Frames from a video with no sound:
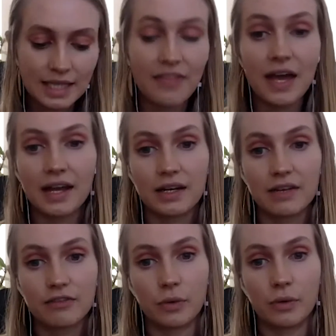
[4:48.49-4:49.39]
And then
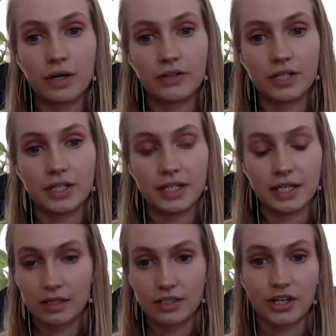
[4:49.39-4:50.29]
for
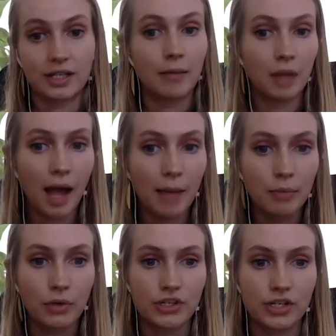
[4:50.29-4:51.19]
the Gen Chem lab
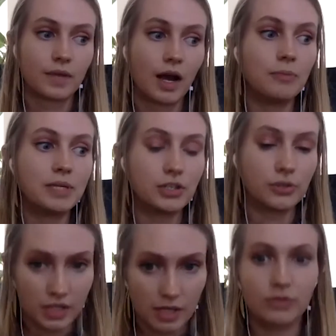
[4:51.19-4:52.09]
portion, I'll be
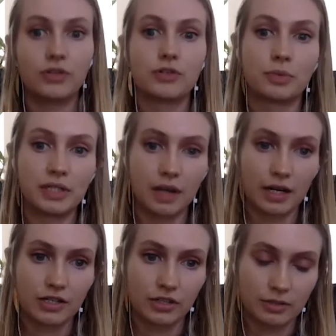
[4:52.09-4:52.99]
doing some of those
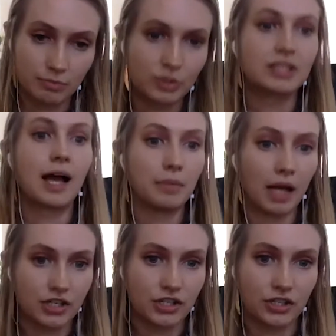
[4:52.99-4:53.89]
pre-lab
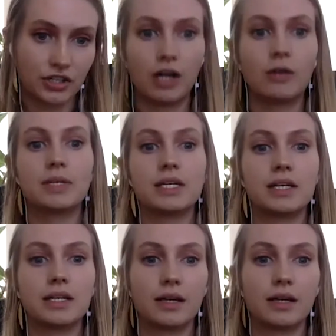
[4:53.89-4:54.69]
lectures. I'll be